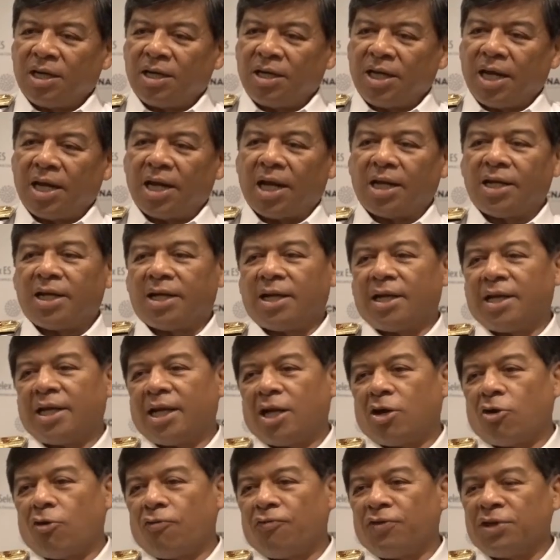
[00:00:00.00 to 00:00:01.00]
Then other than
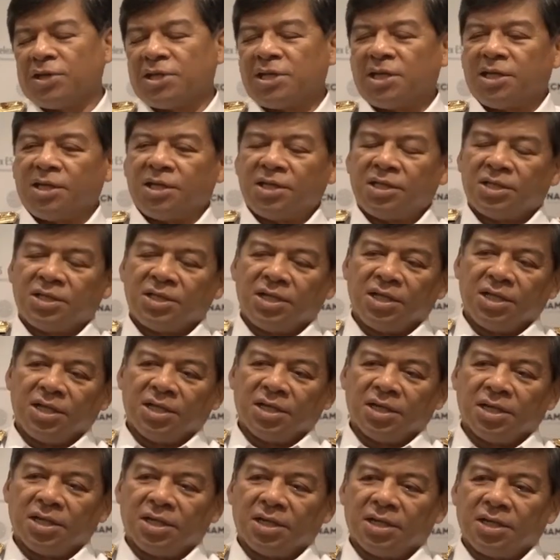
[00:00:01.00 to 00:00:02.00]
that, obviously
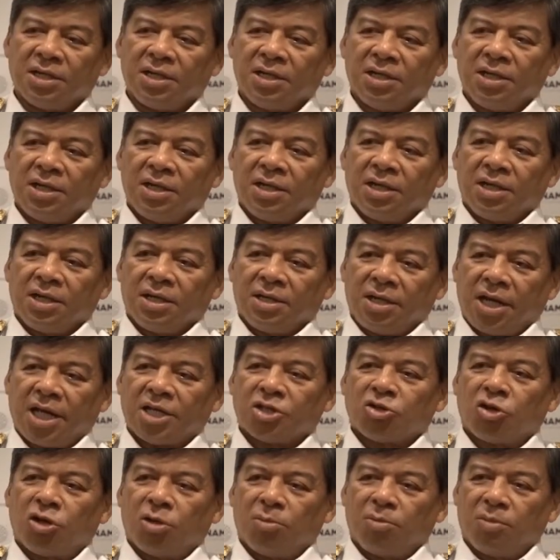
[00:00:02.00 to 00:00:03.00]
the
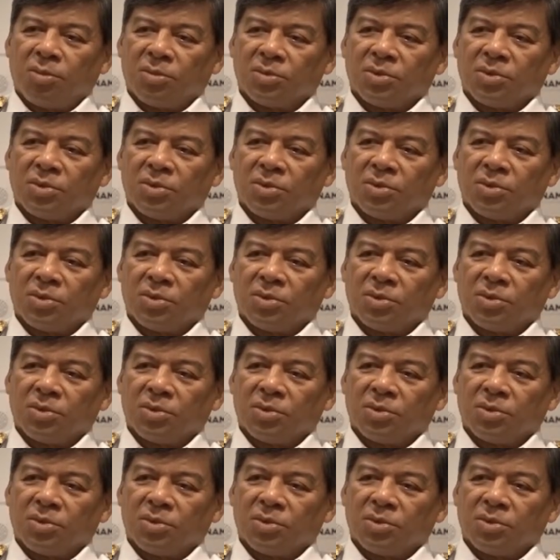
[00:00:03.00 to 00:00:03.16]
next on